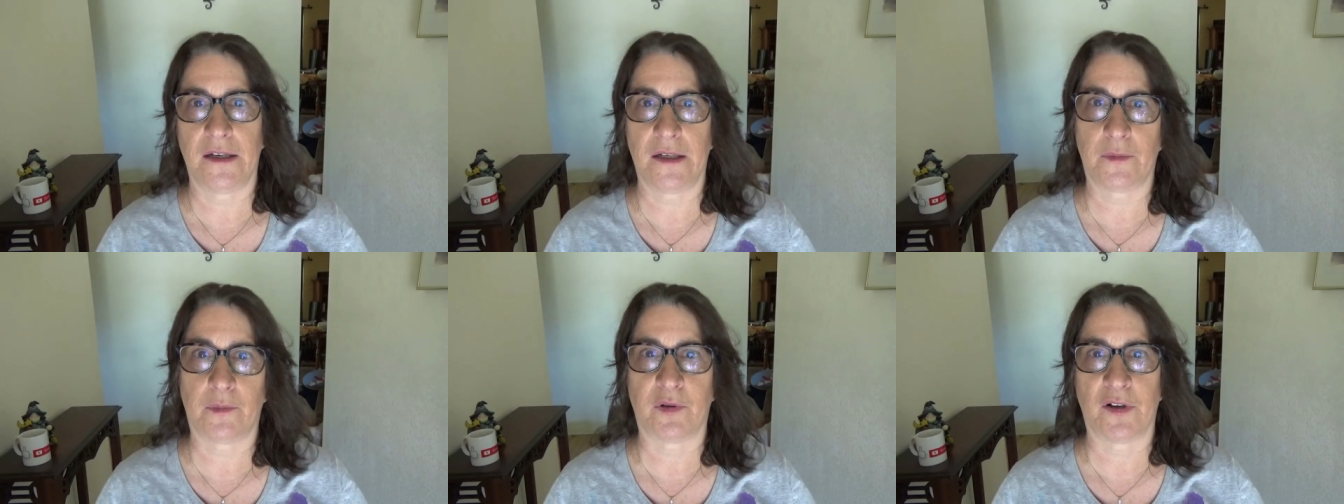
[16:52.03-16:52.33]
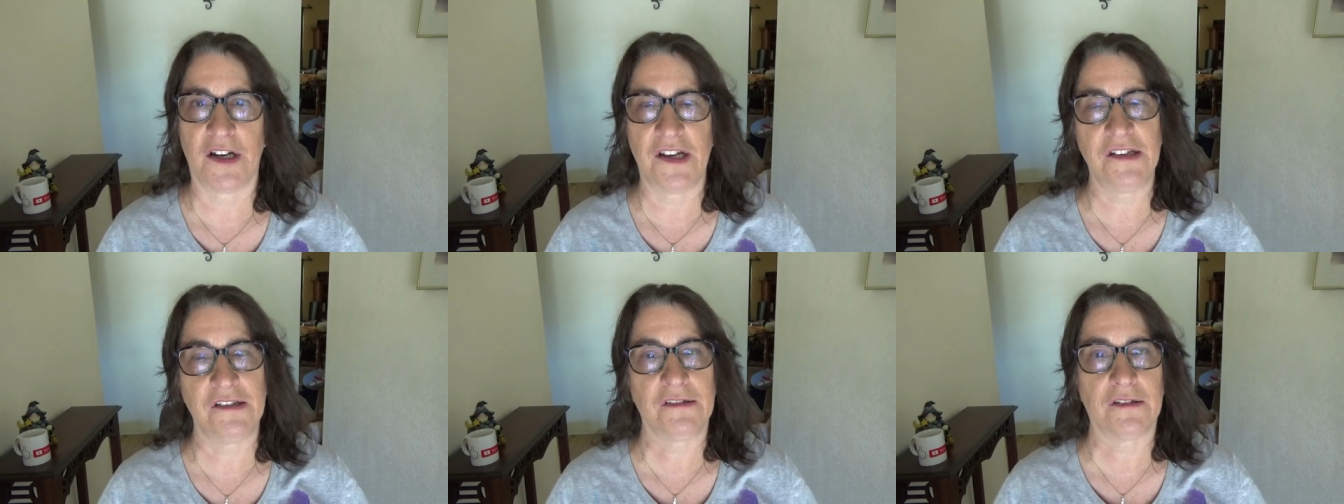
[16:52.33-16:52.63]
it
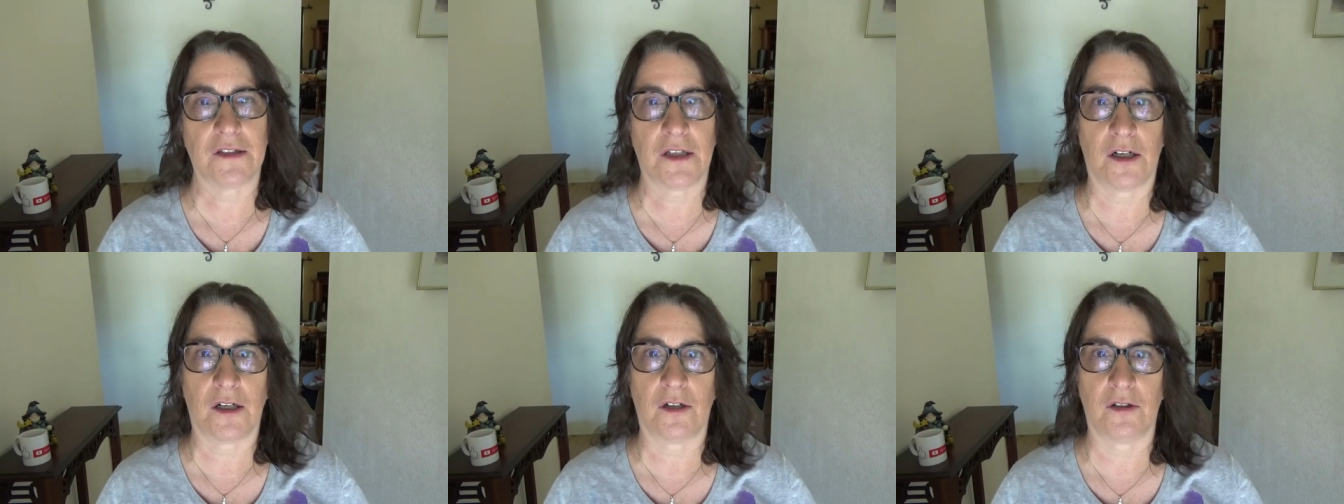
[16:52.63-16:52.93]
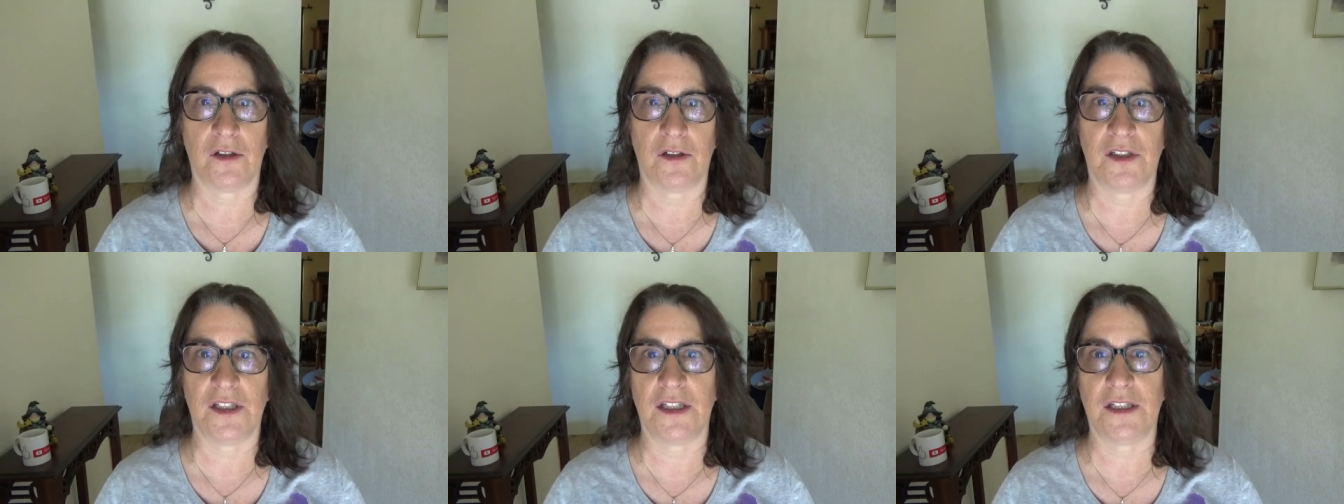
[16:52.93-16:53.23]
appraised low
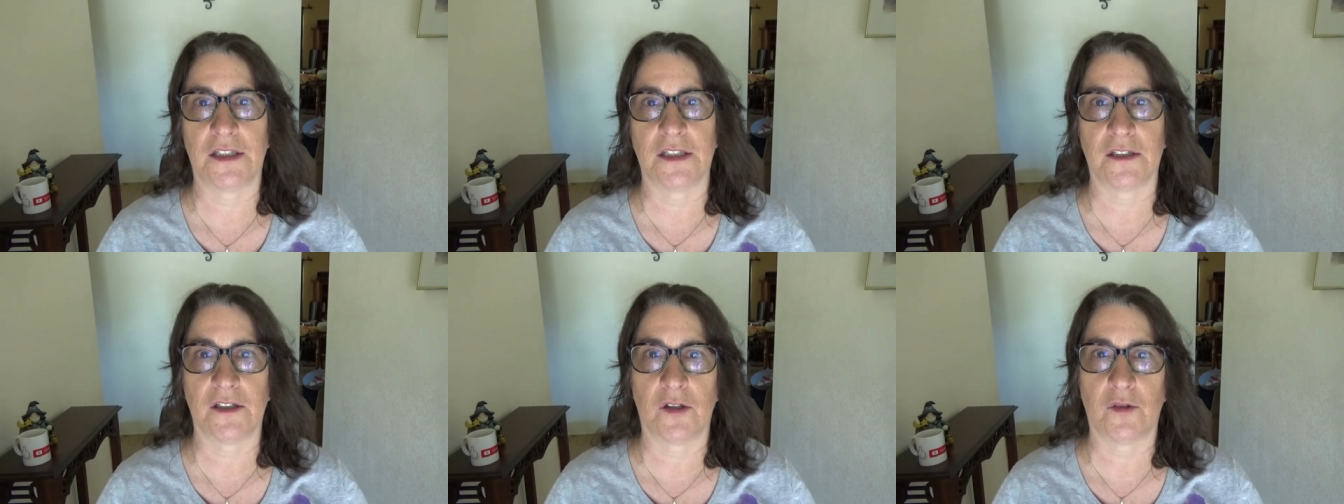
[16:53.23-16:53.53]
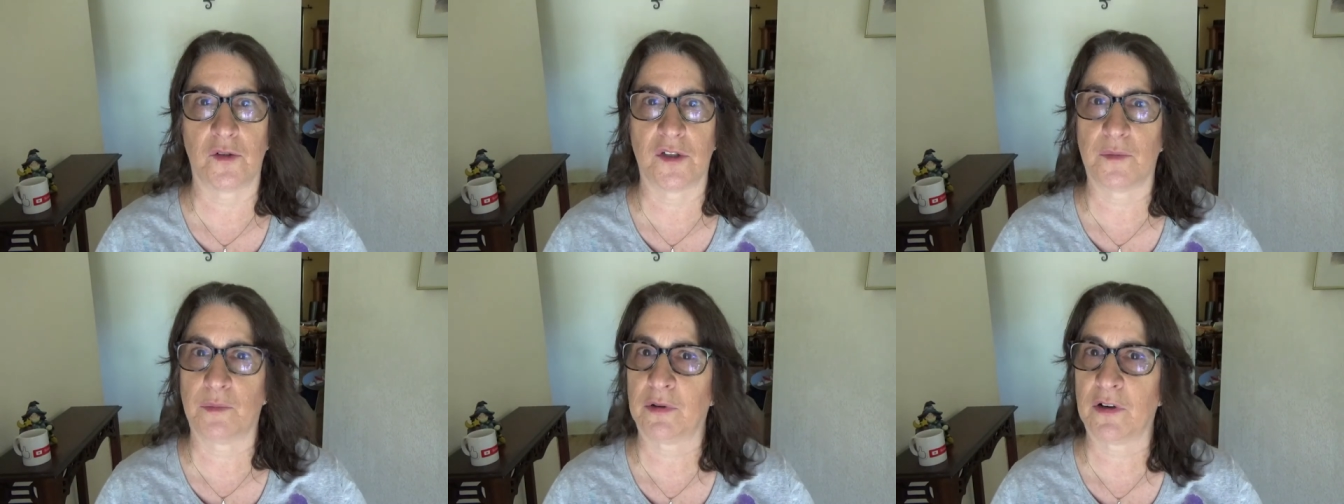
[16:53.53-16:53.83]
you need to
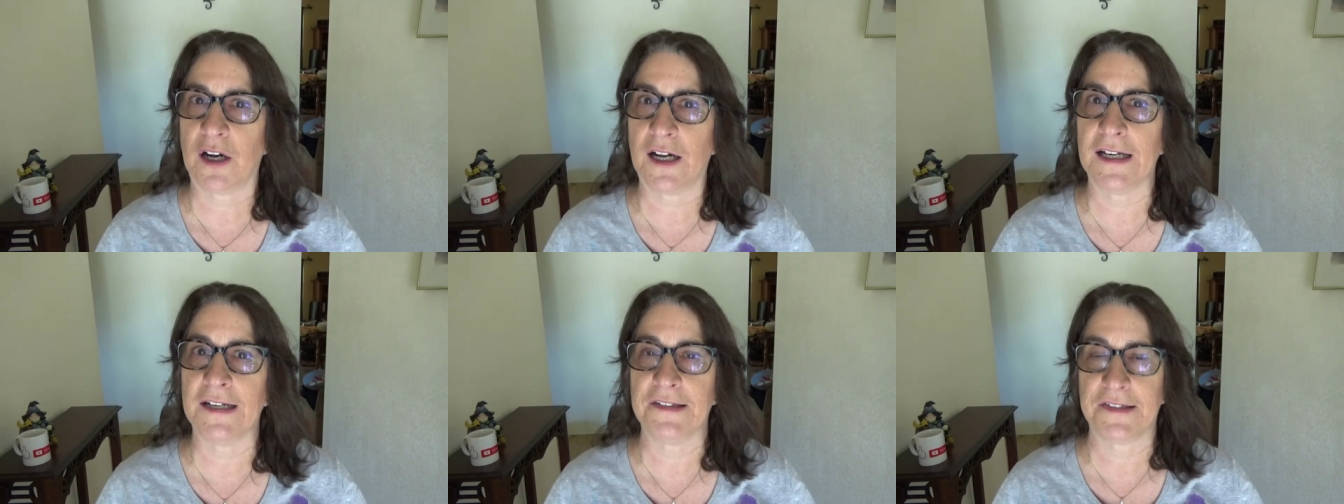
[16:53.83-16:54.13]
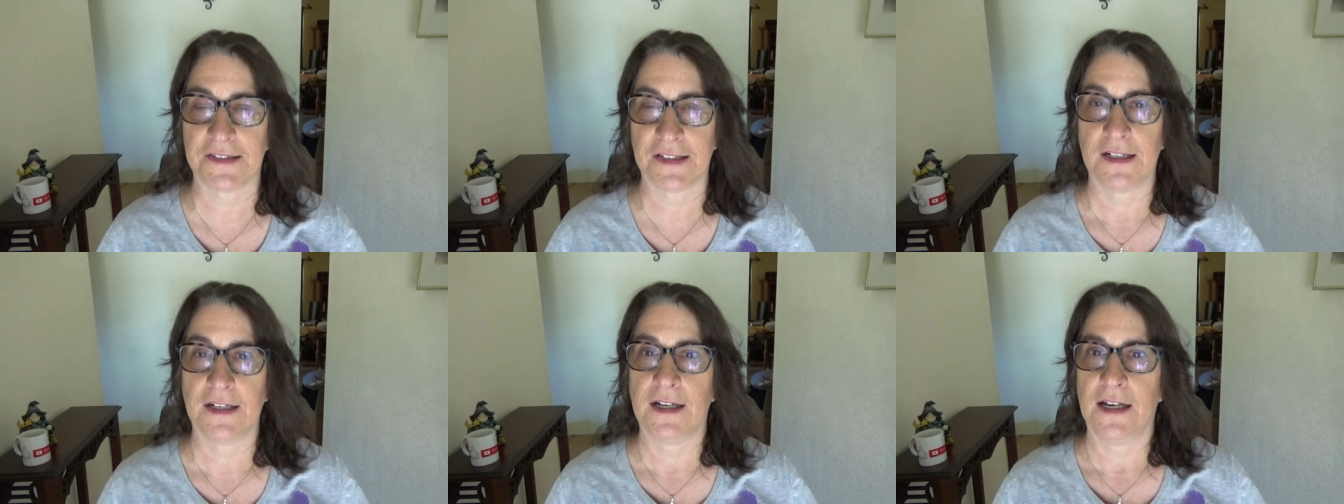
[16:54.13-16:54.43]
lower the price